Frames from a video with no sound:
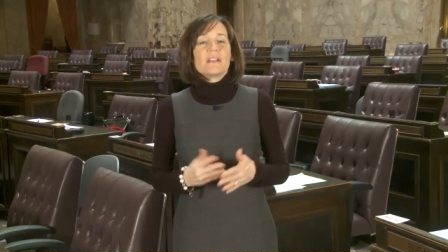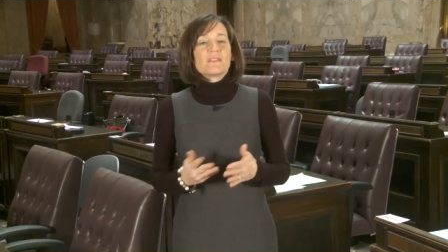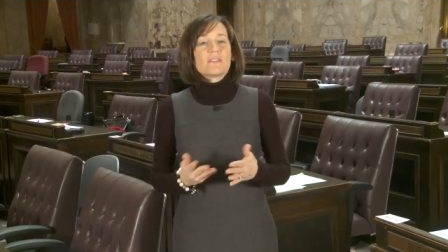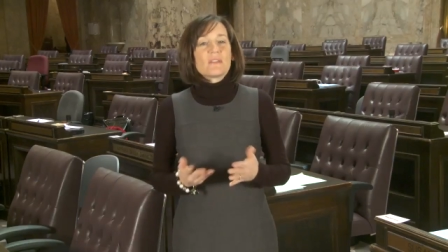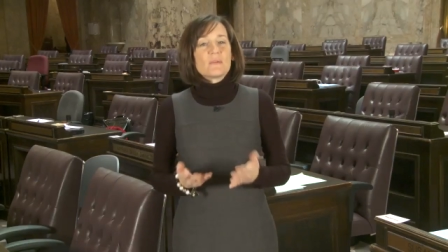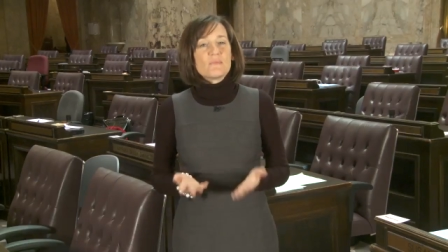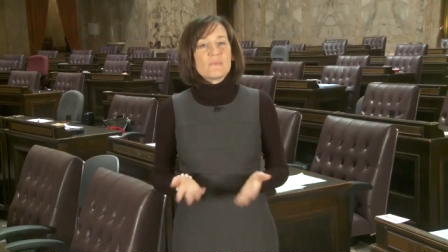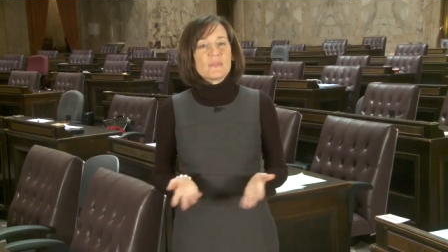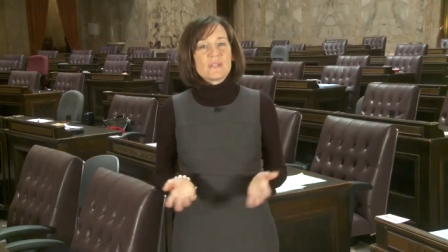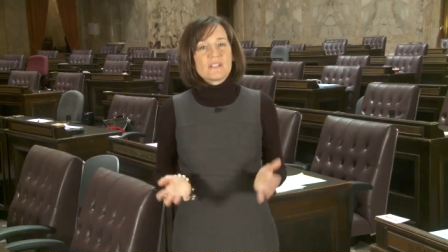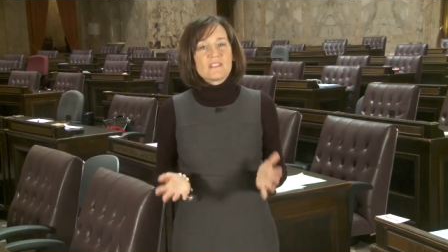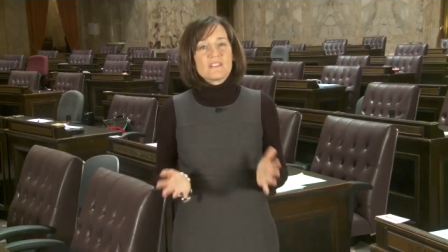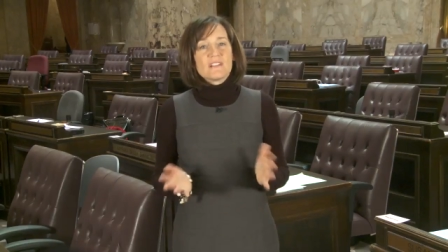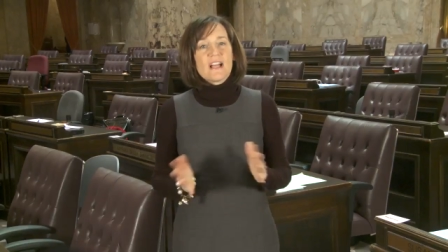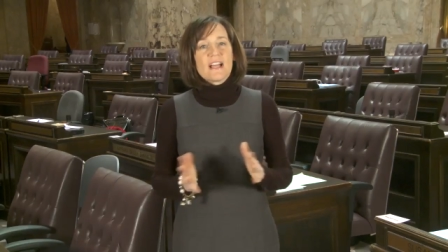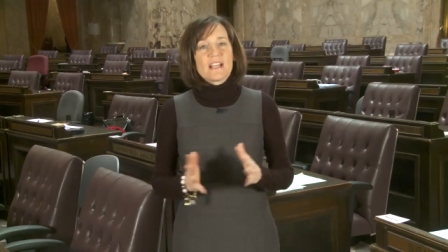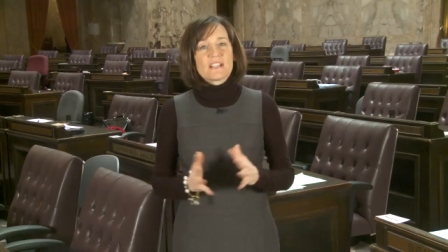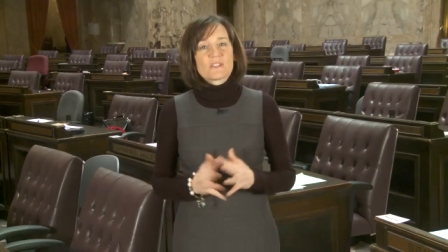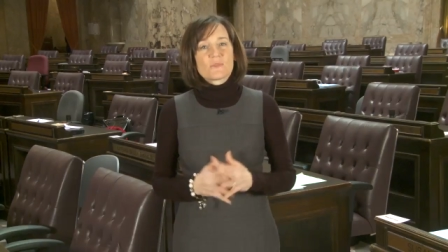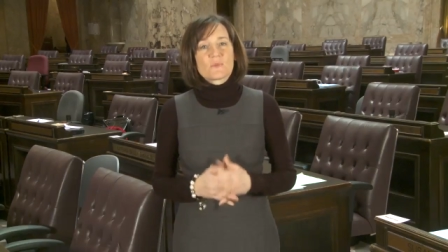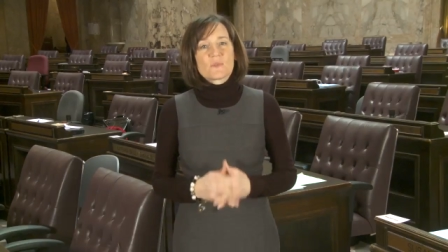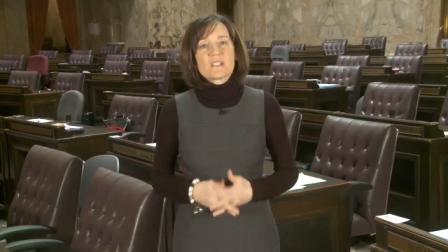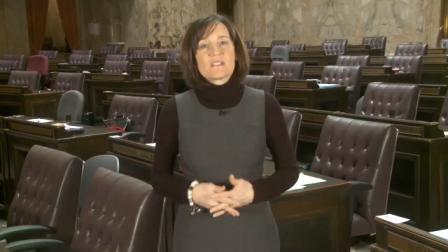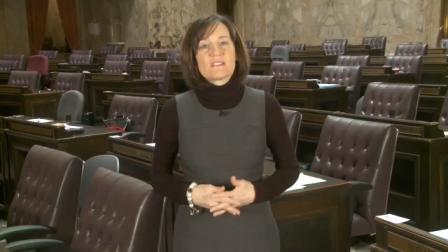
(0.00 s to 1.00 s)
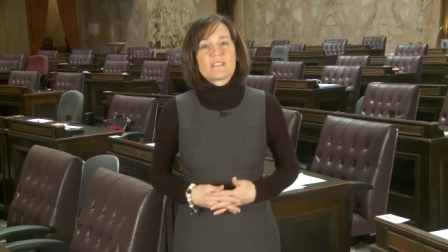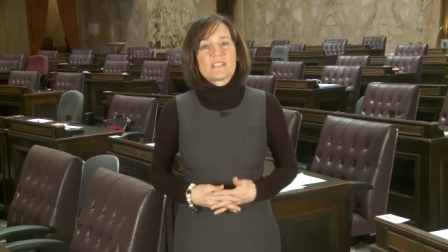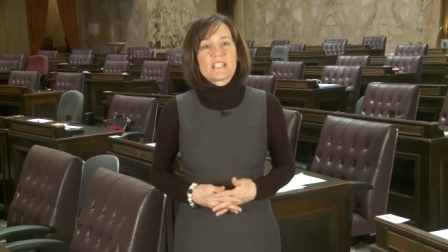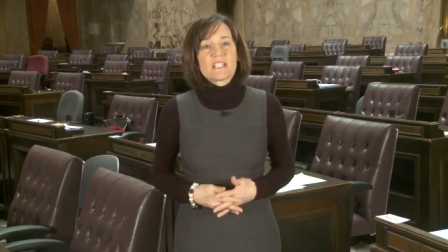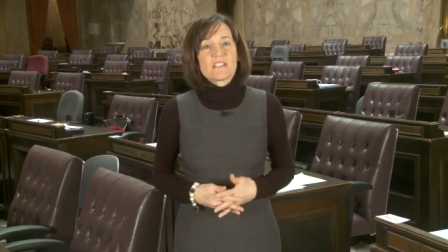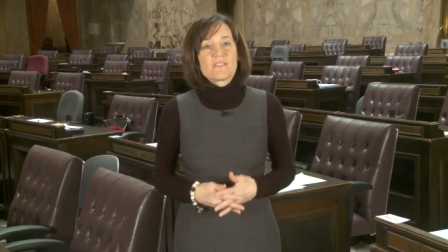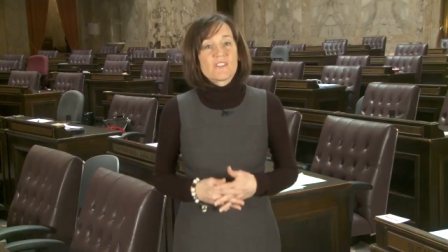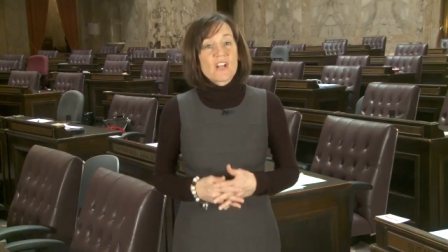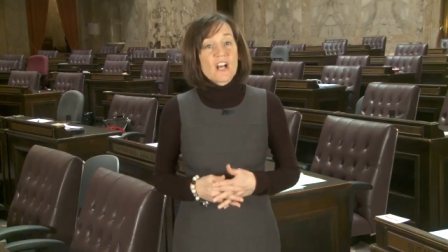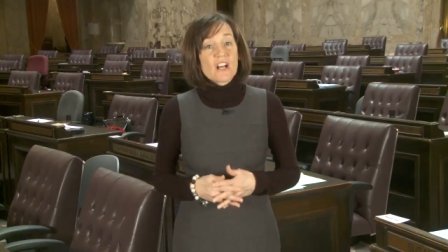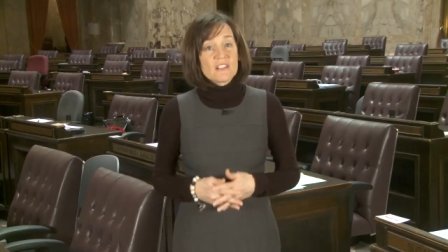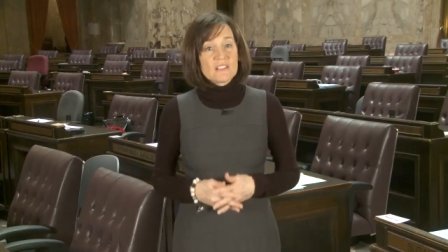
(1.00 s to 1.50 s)
The bill has
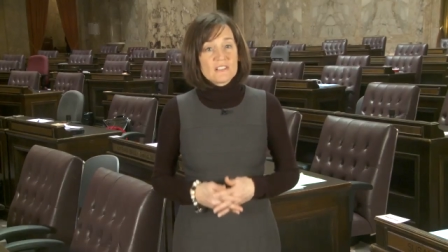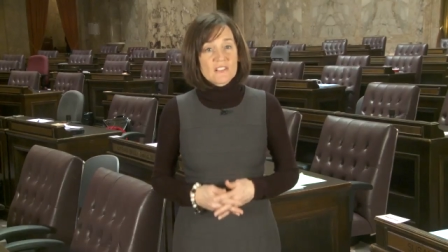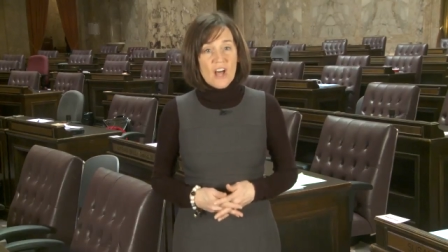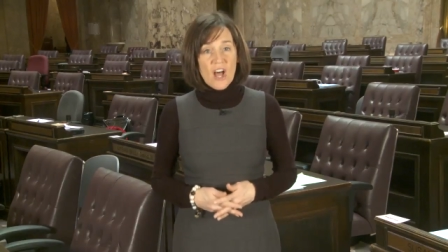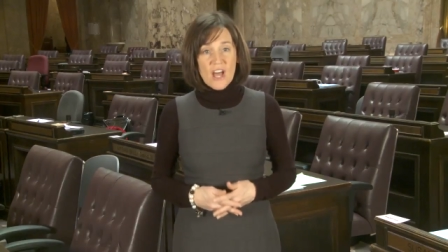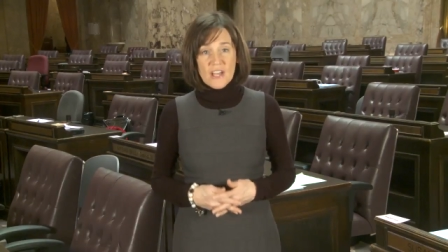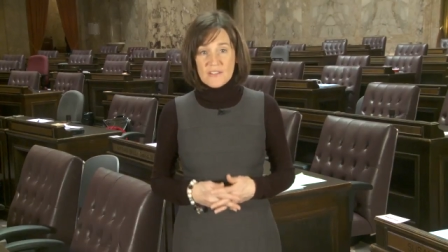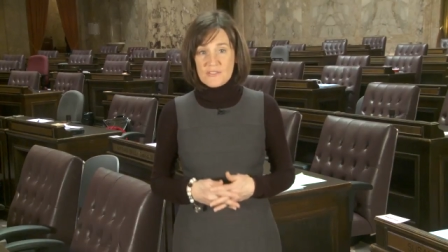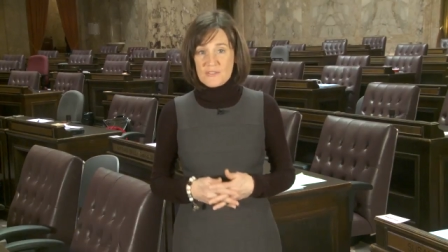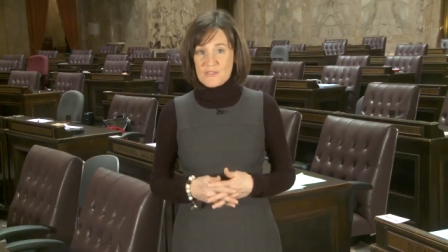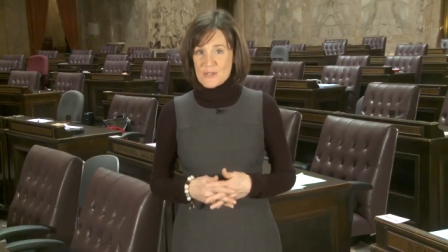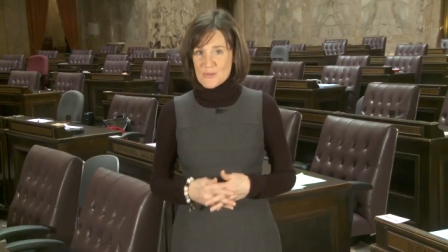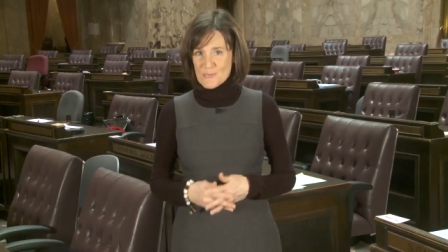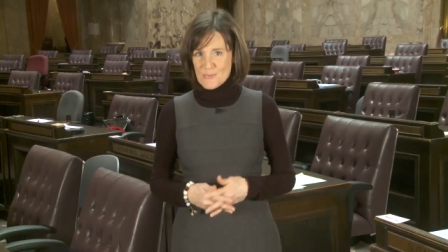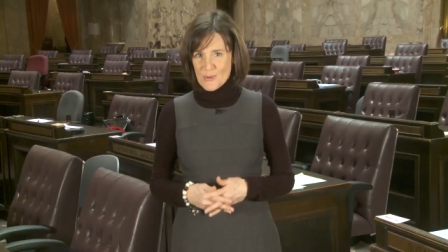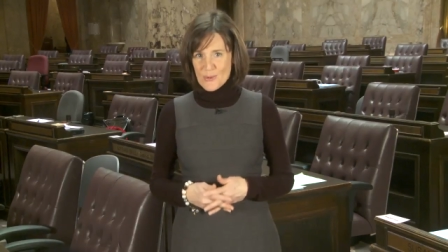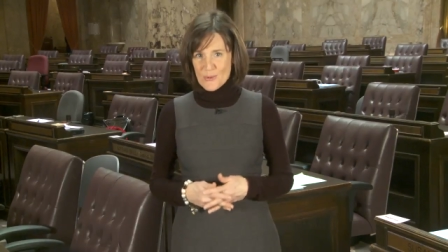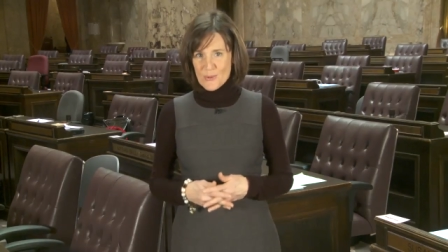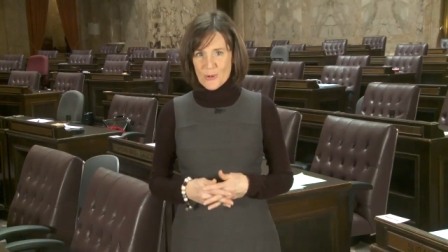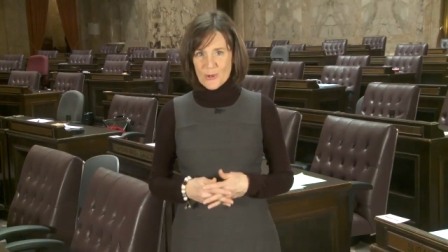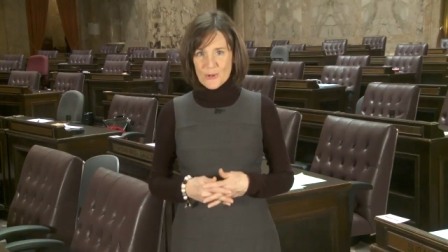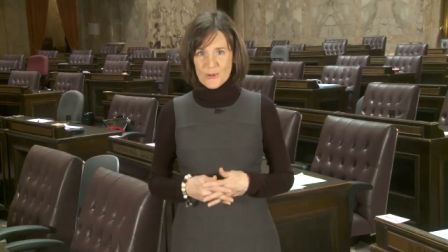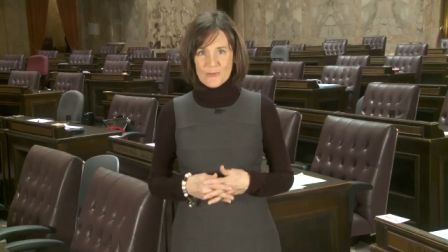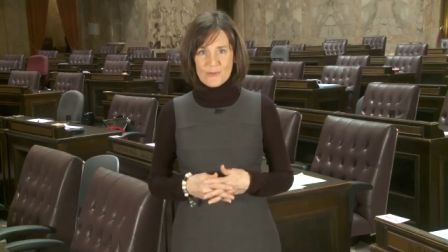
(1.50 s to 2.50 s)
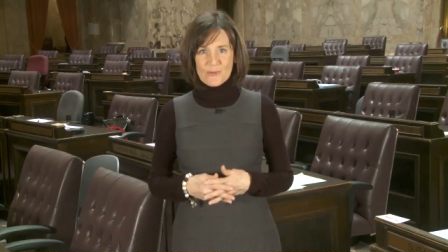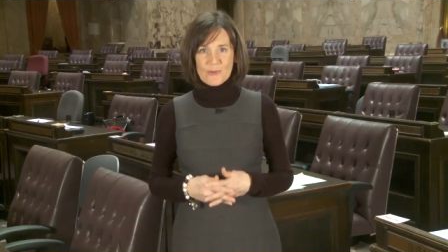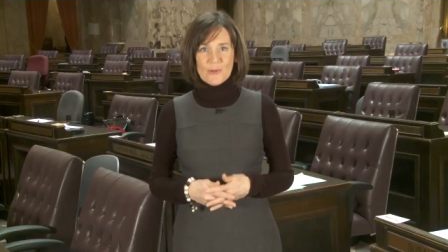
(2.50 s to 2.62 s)
received a lot of support